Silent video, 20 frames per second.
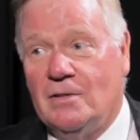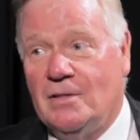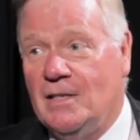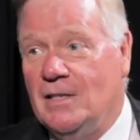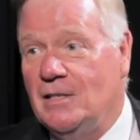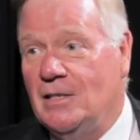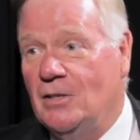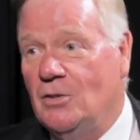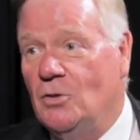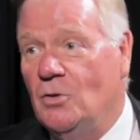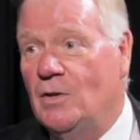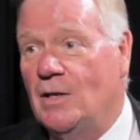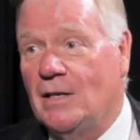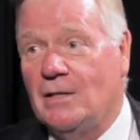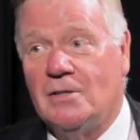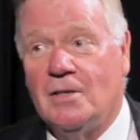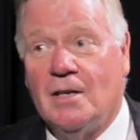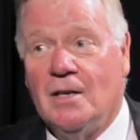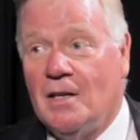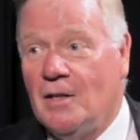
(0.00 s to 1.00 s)
it's easy to do
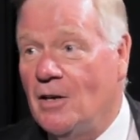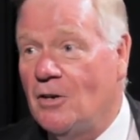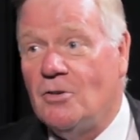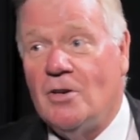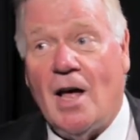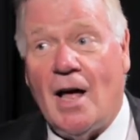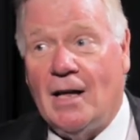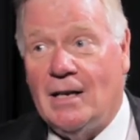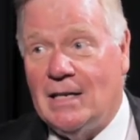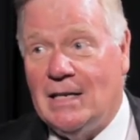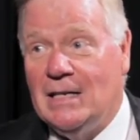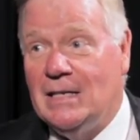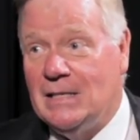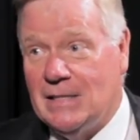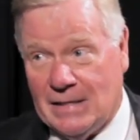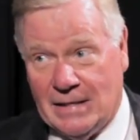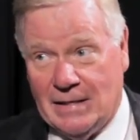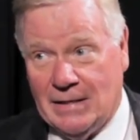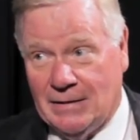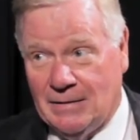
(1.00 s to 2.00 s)
things. They're not
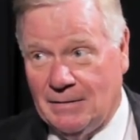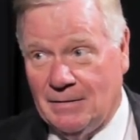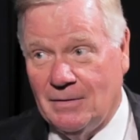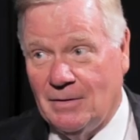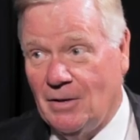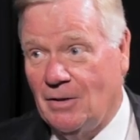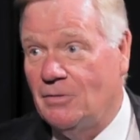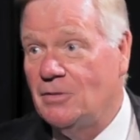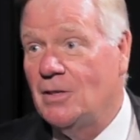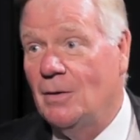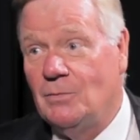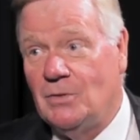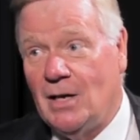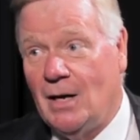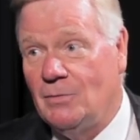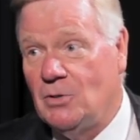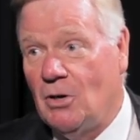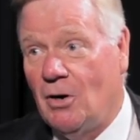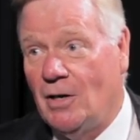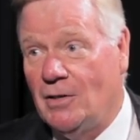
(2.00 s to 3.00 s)
easy. They're
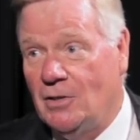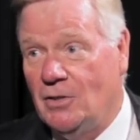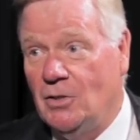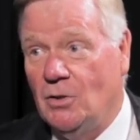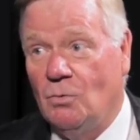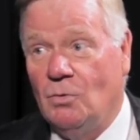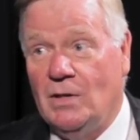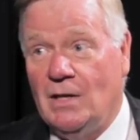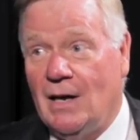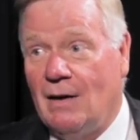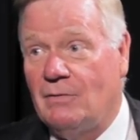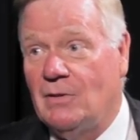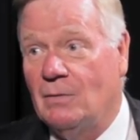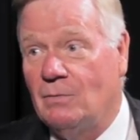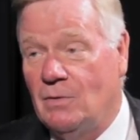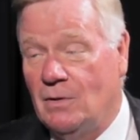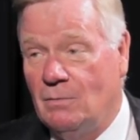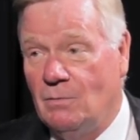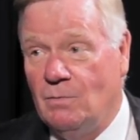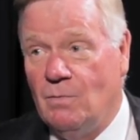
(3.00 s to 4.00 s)
sometimes hard to do, and we have to
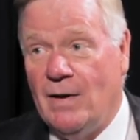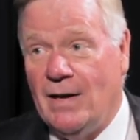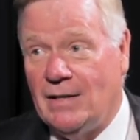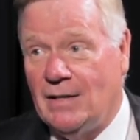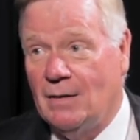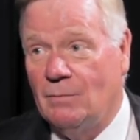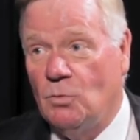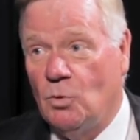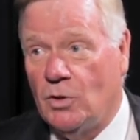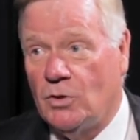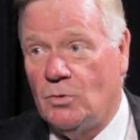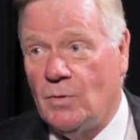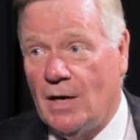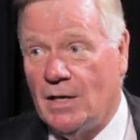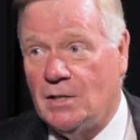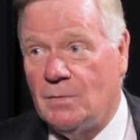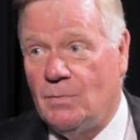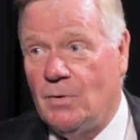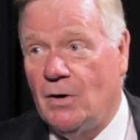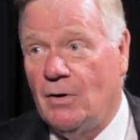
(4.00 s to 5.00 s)
make them more
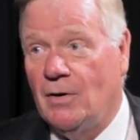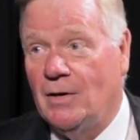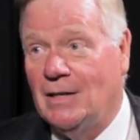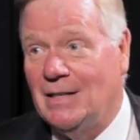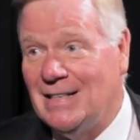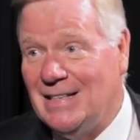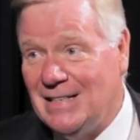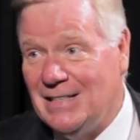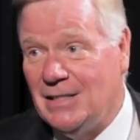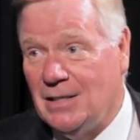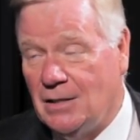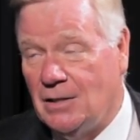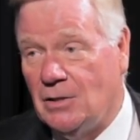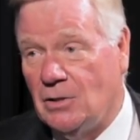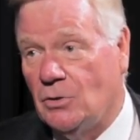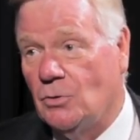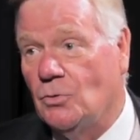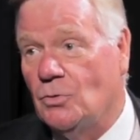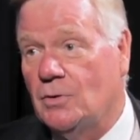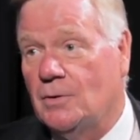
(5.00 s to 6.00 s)
transparent and easy to
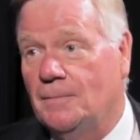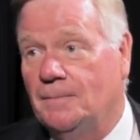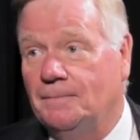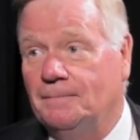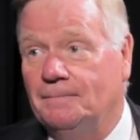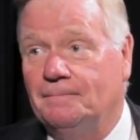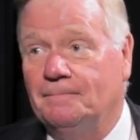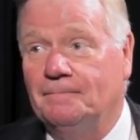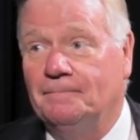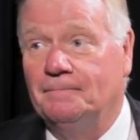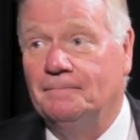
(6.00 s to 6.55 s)
use. Mm -hmm.